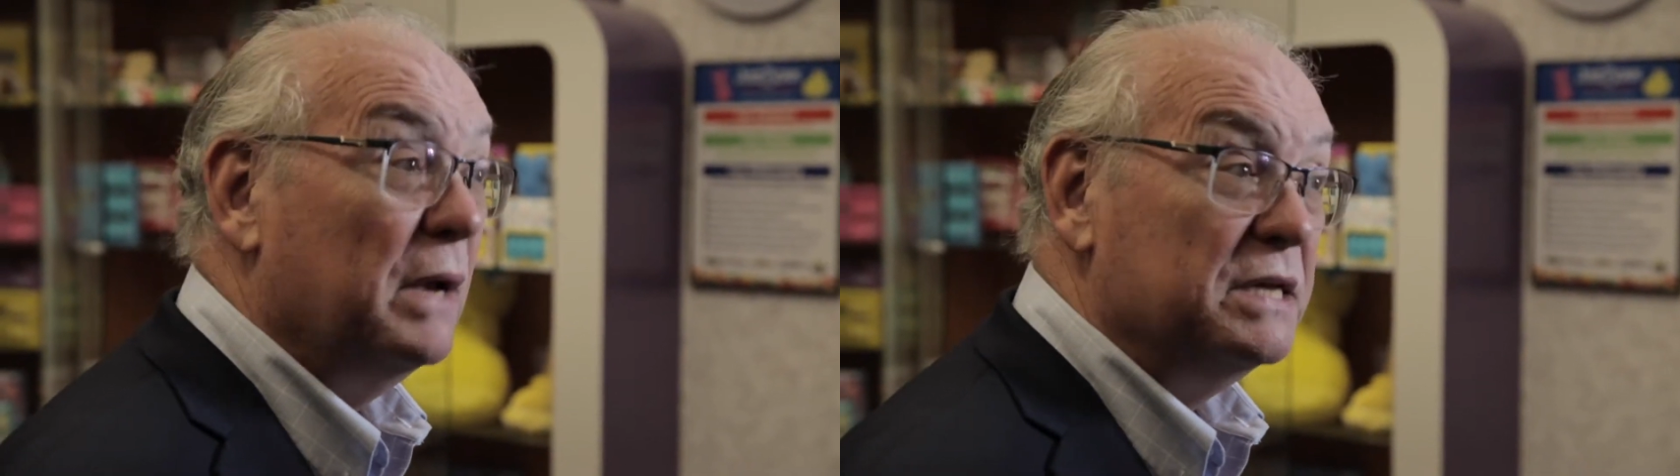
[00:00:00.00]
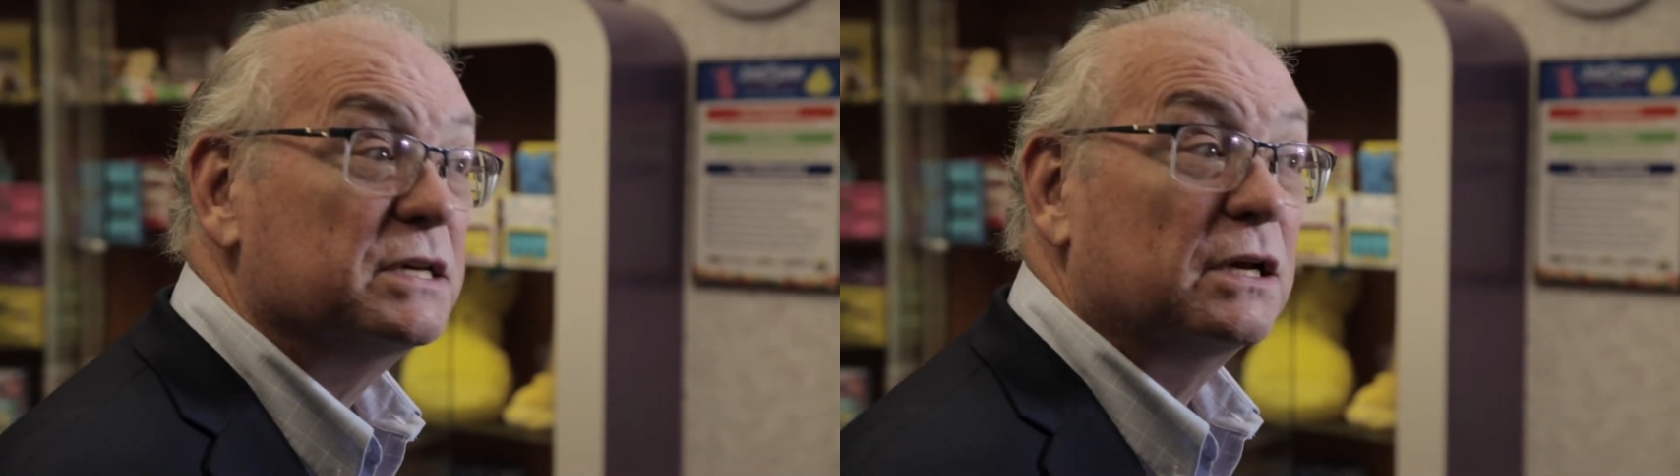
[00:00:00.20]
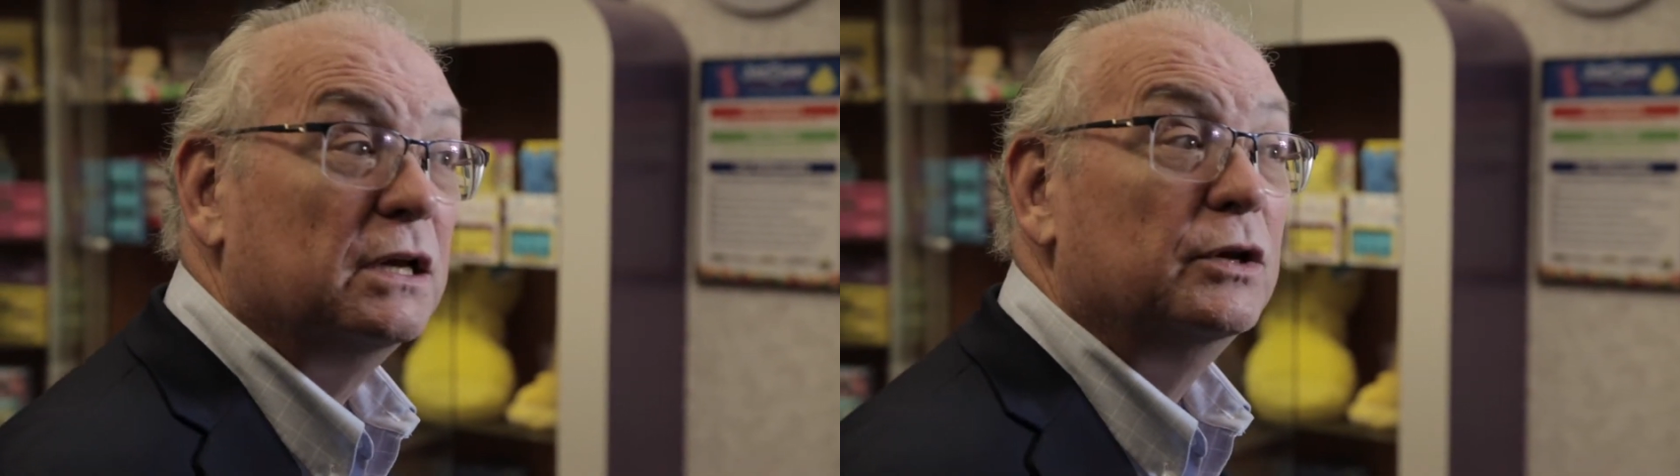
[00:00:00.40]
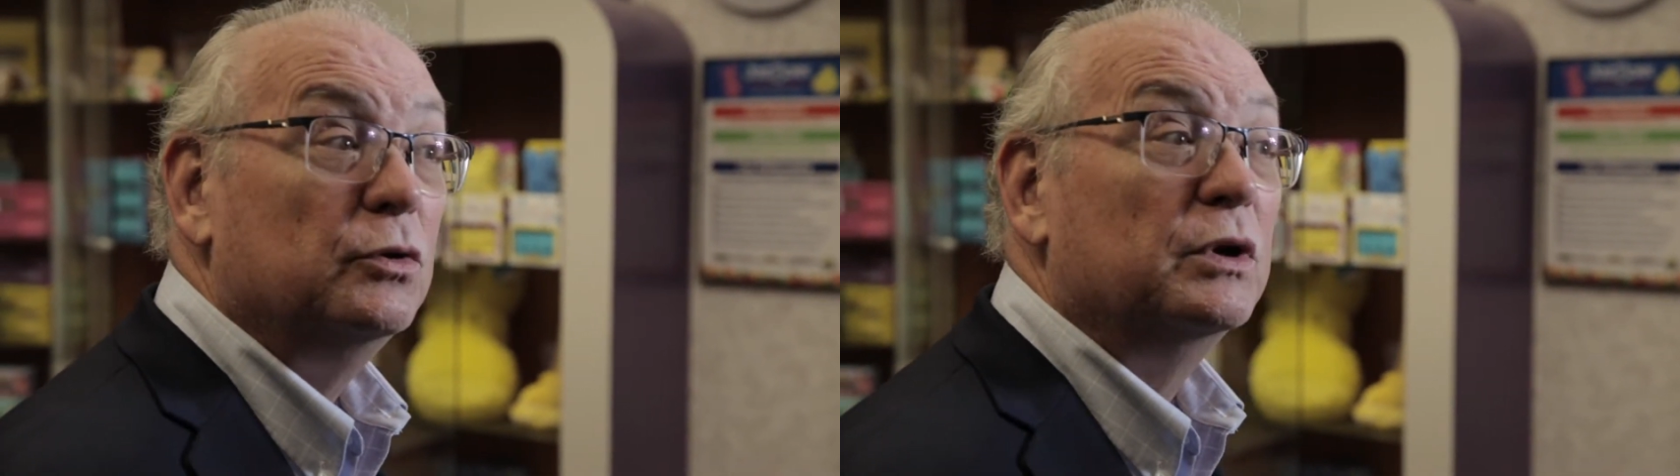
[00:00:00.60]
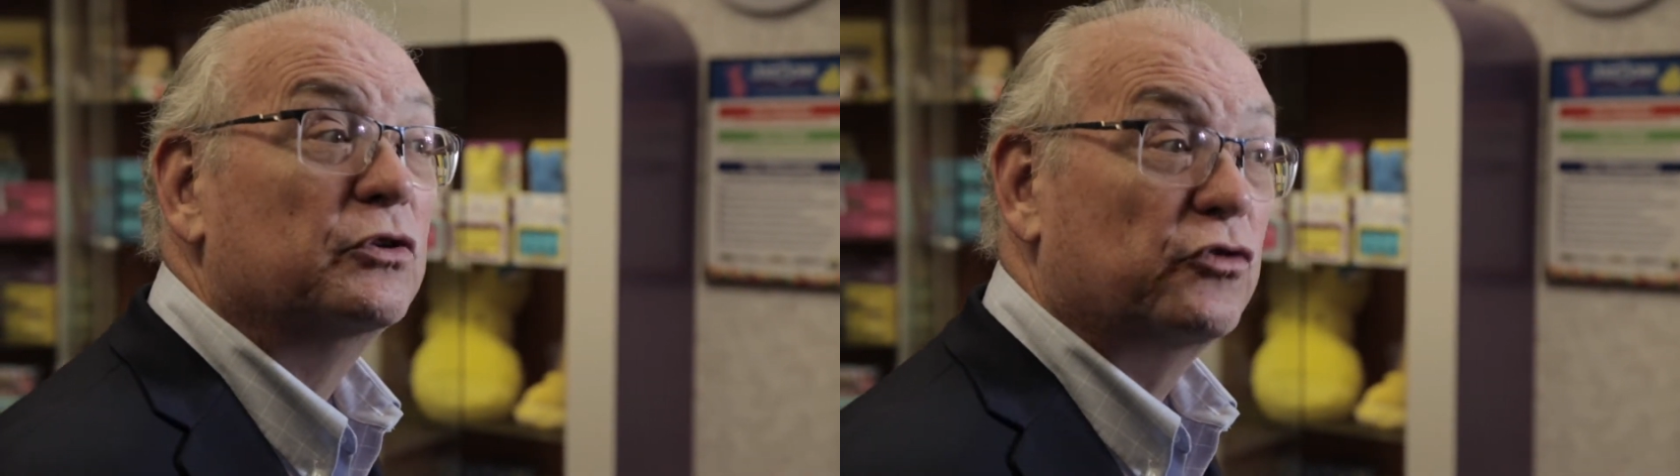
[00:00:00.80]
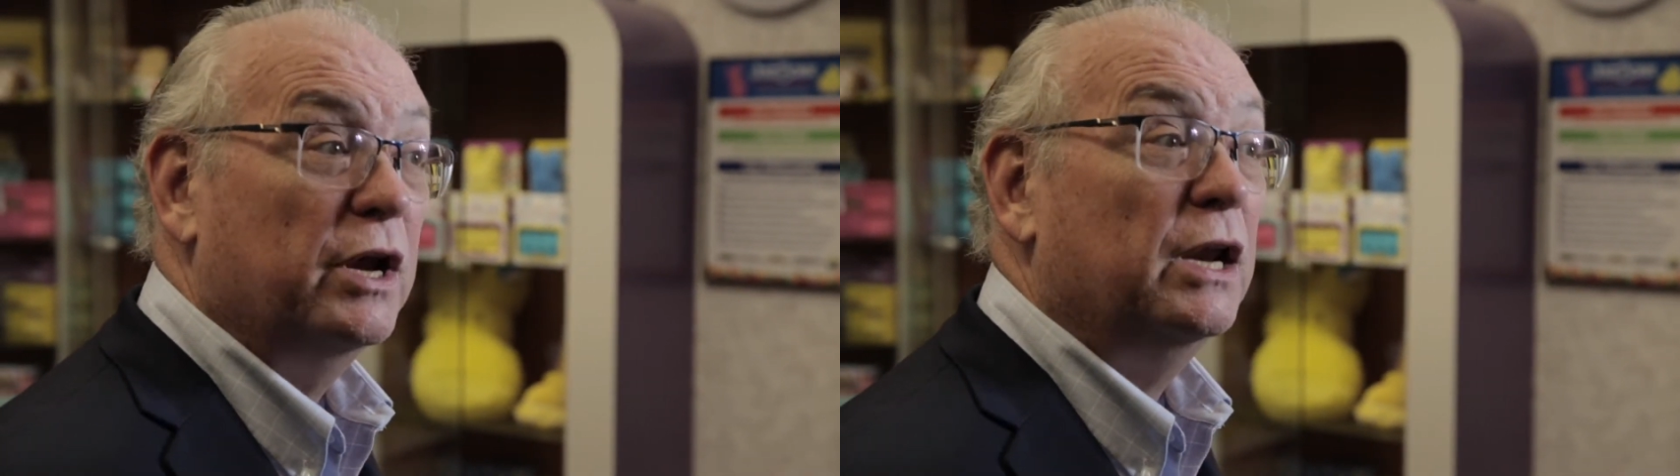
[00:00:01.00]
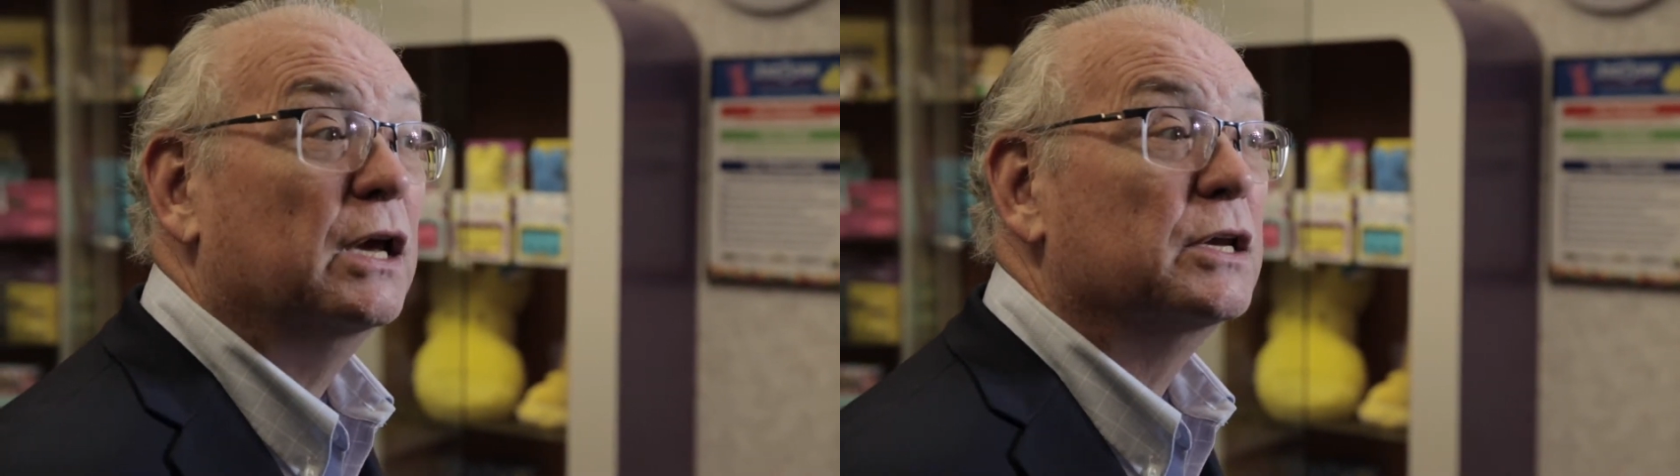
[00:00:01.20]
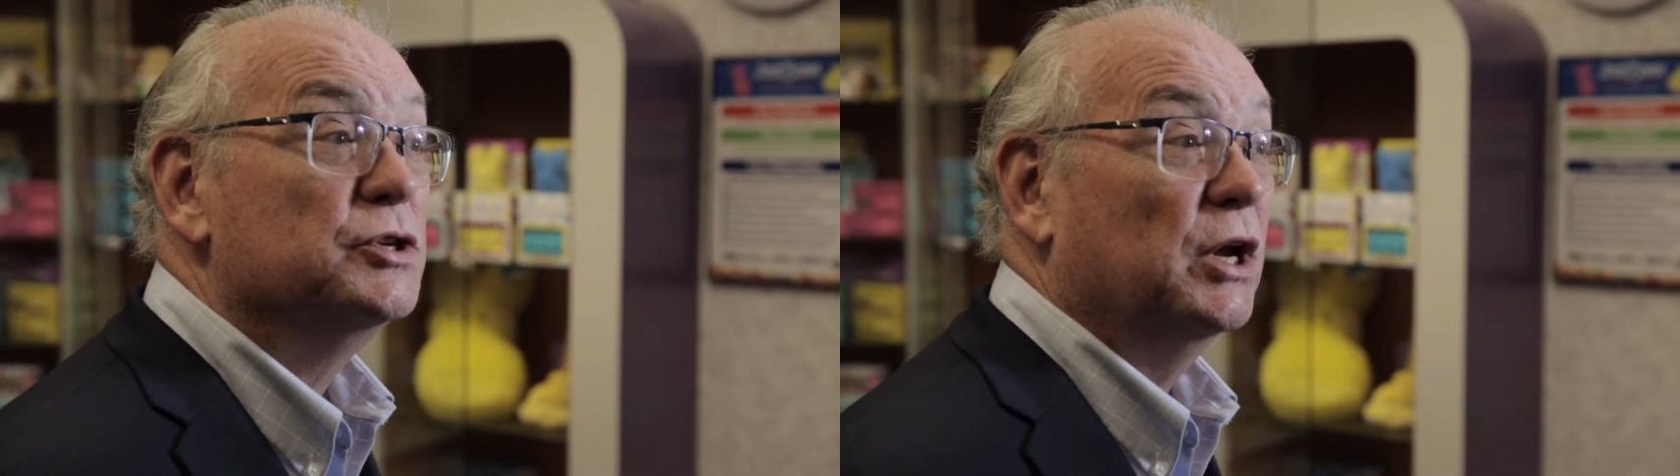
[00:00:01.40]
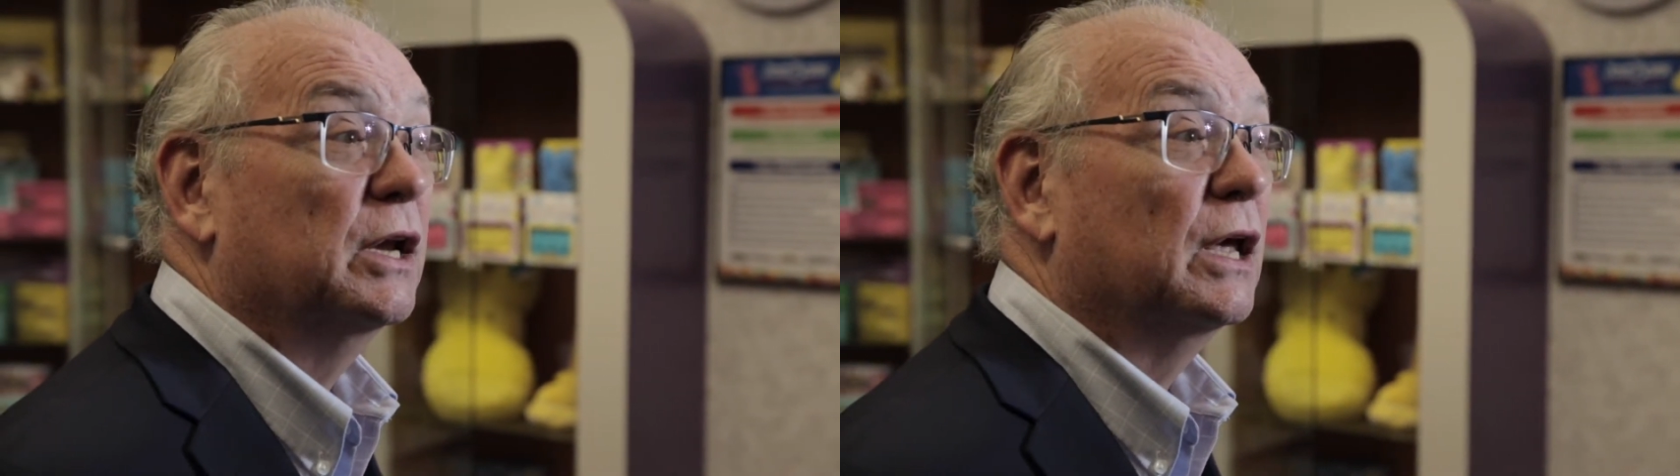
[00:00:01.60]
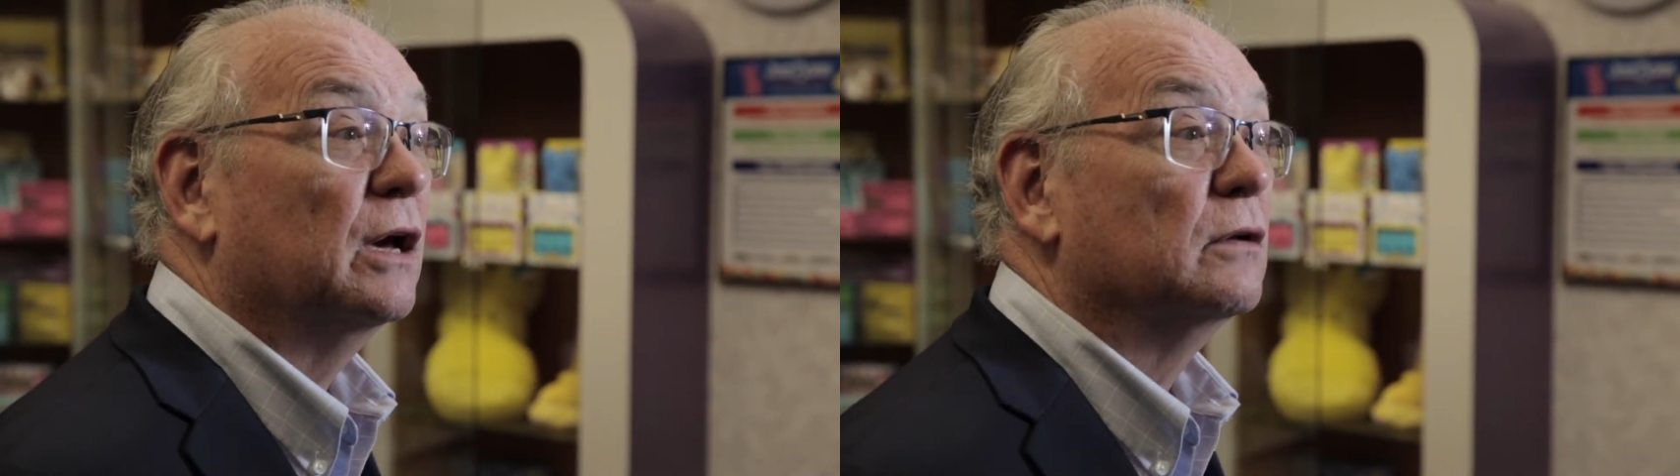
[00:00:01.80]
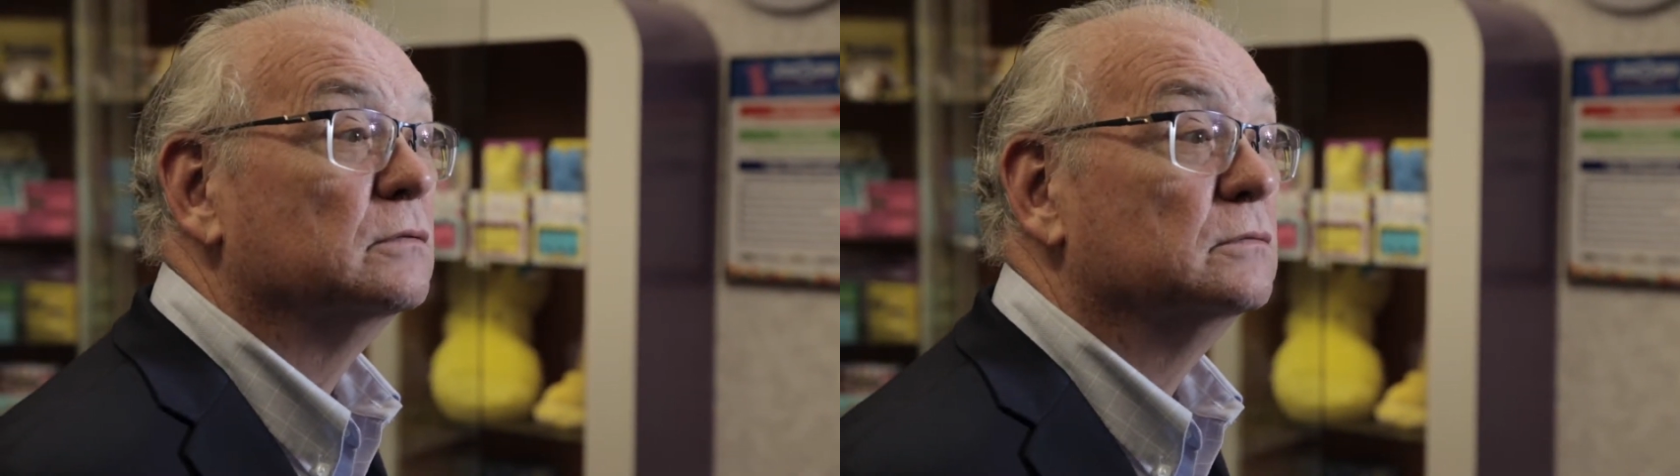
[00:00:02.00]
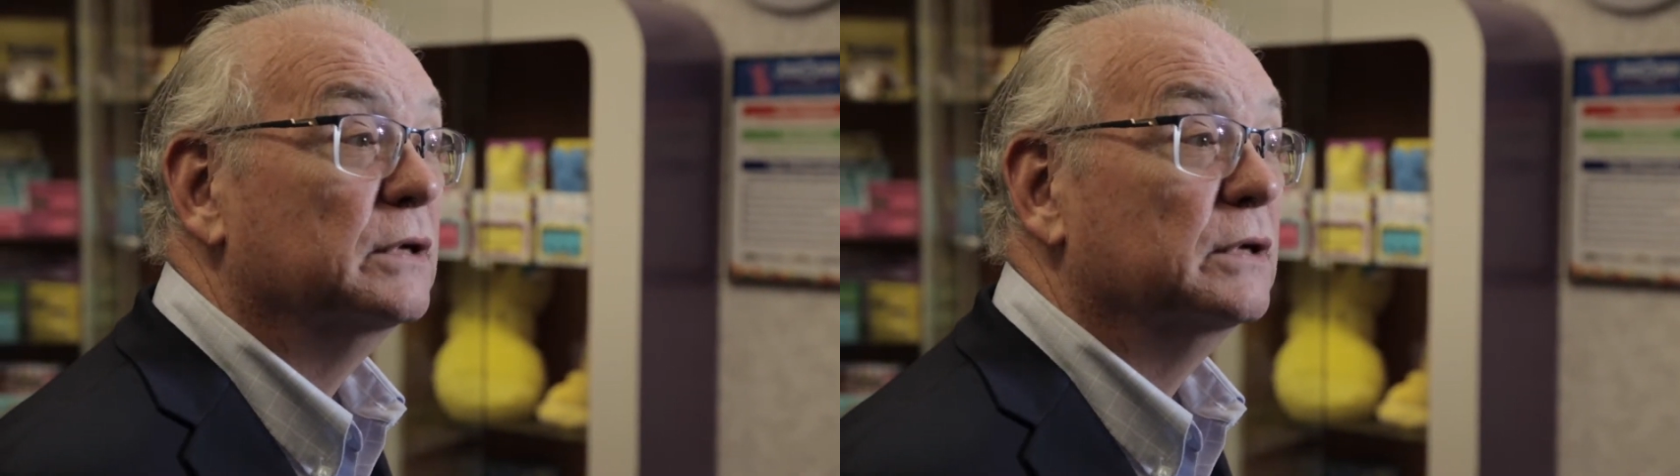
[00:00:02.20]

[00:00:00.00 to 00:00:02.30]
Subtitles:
basically doing training and shakedown.